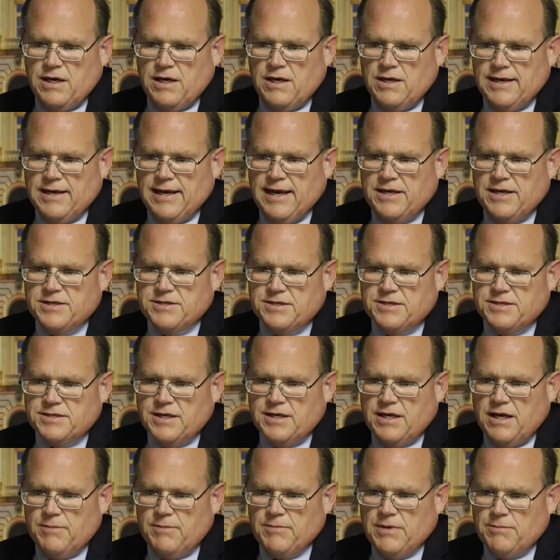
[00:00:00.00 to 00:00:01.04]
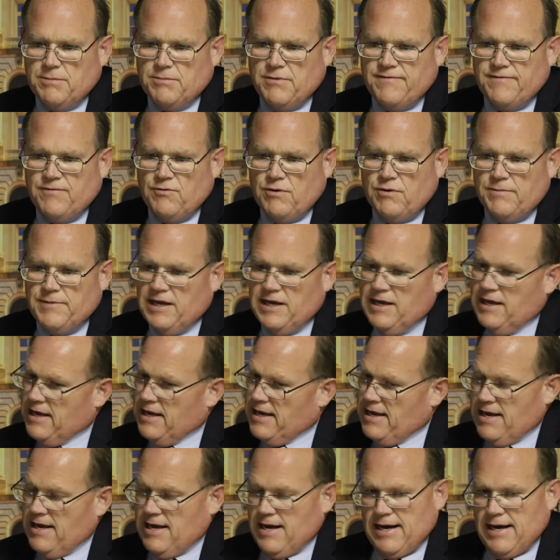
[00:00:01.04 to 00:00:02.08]
cases coming before me.
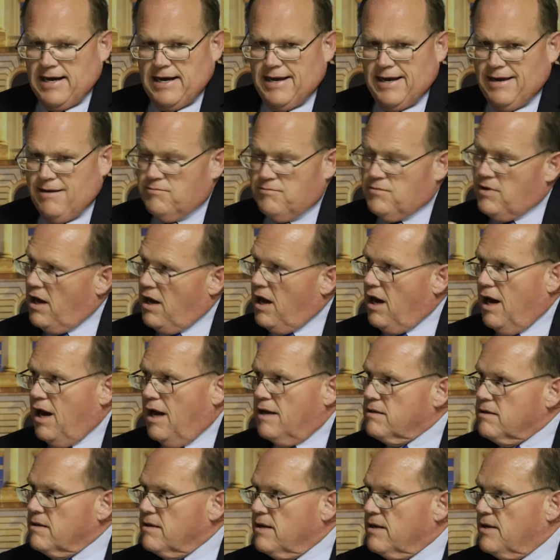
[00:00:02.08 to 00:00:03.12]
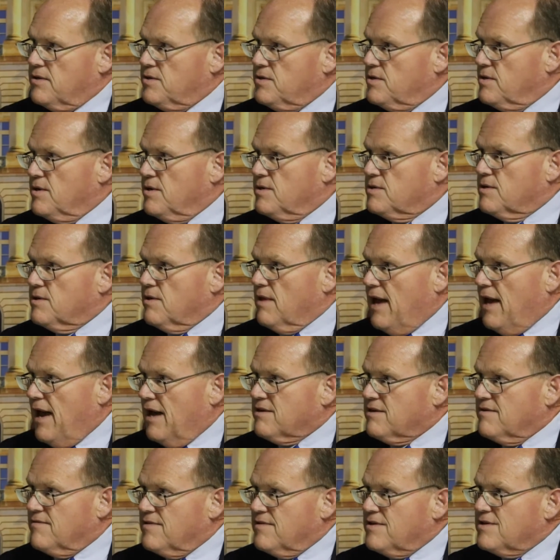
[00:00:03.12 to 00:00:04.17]
I am not a judicial
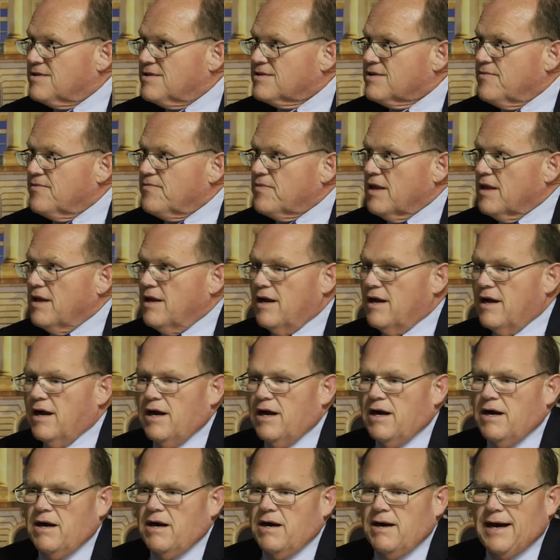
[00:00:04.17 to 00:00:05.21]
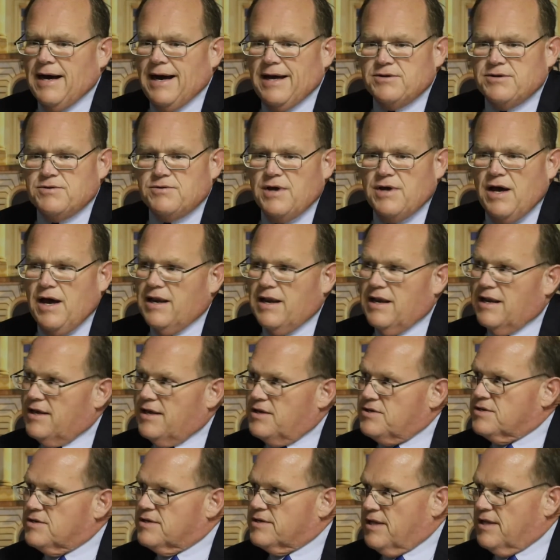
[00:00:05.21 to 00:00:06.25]
activist. I do not
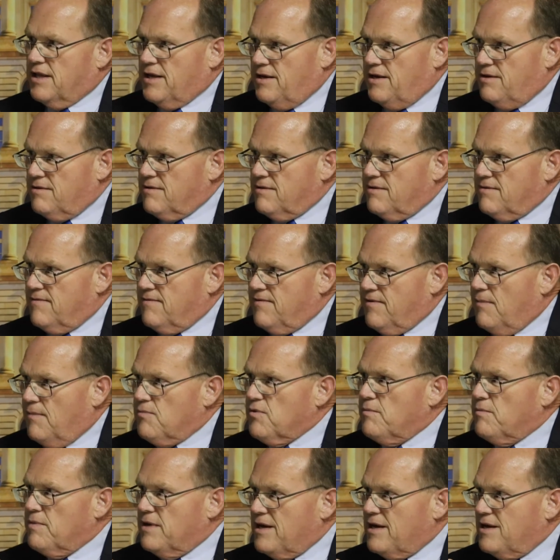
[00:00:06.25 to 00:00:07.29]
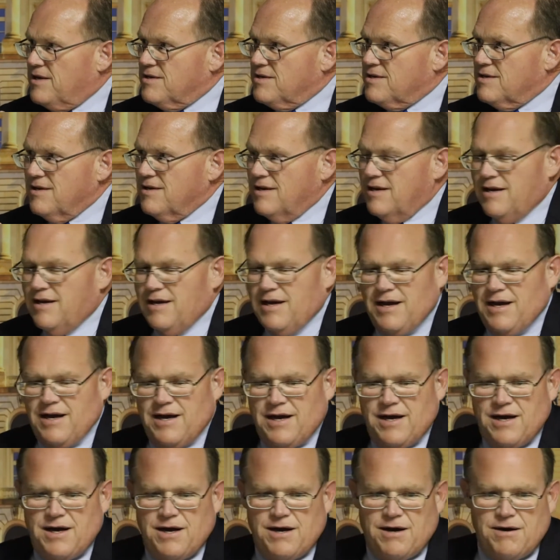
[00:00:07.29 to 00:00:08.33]
legislate from the bench.
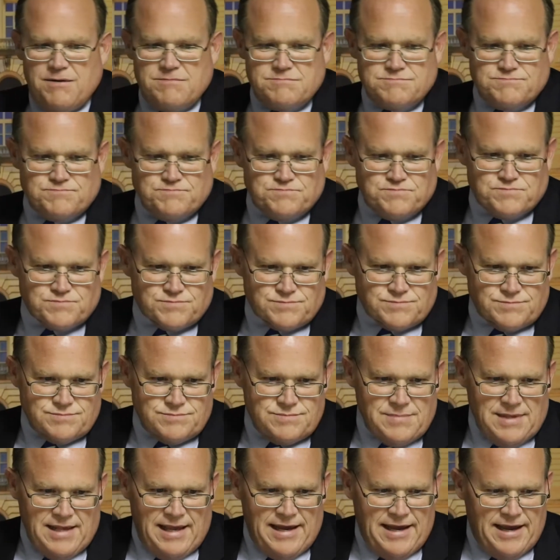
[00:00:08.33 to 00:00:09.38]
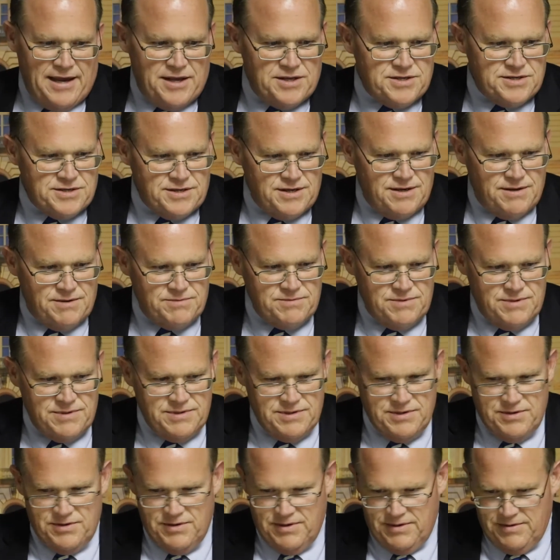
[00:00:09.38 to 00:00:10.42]
As
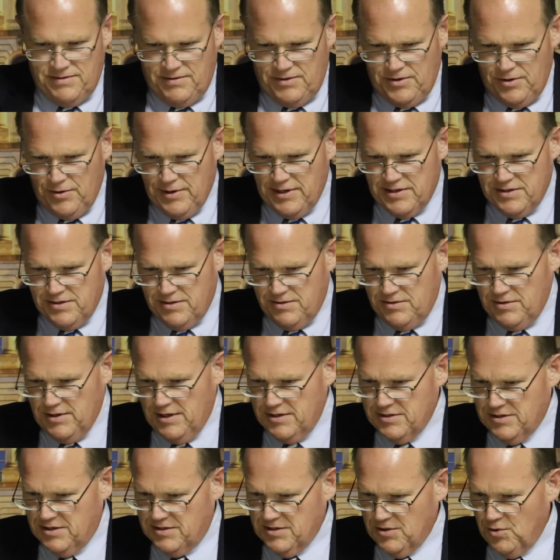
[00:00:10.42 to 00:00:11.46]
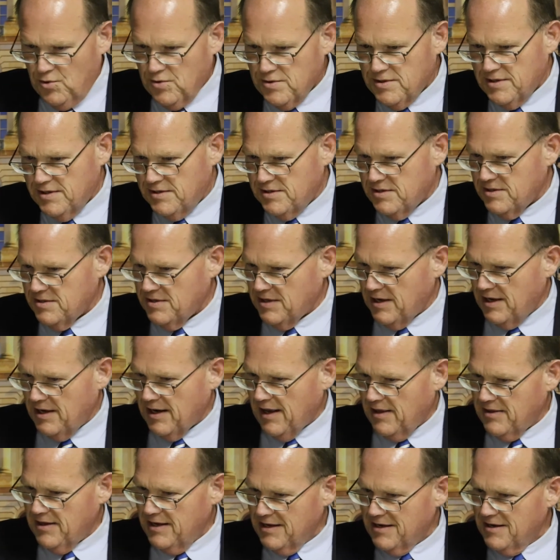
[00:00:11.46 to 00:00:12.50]
U.S. Justice Gorsuch said,
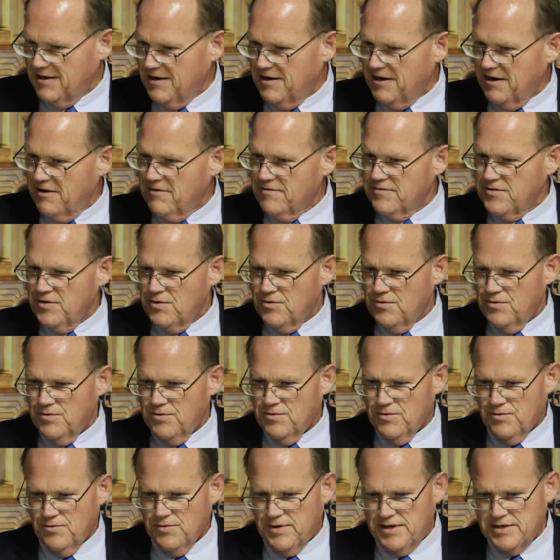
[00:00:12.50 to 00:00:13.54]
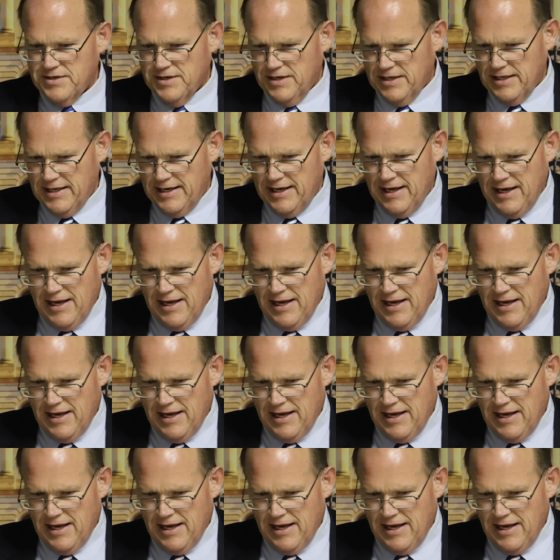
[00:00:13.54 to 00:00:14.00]
I think in an interview recently,